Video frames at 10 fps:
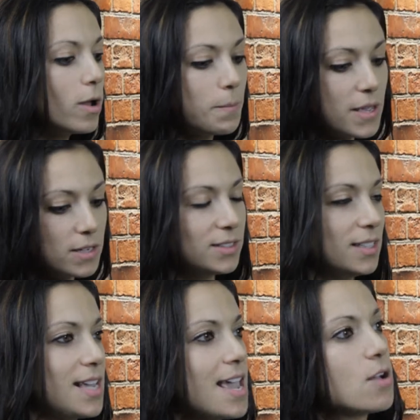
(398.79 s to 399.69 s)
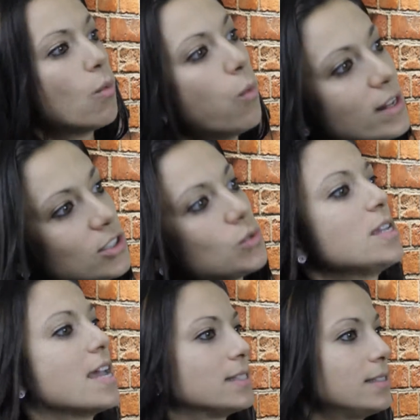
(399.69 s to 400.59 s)
what pill to take
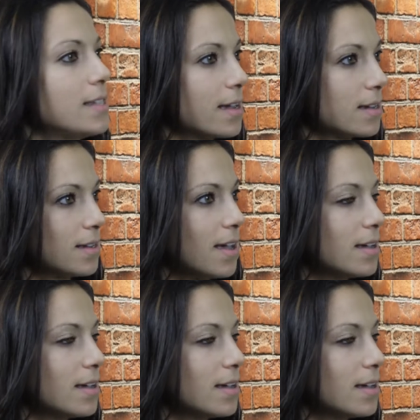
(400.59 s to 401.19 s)
once we get sick.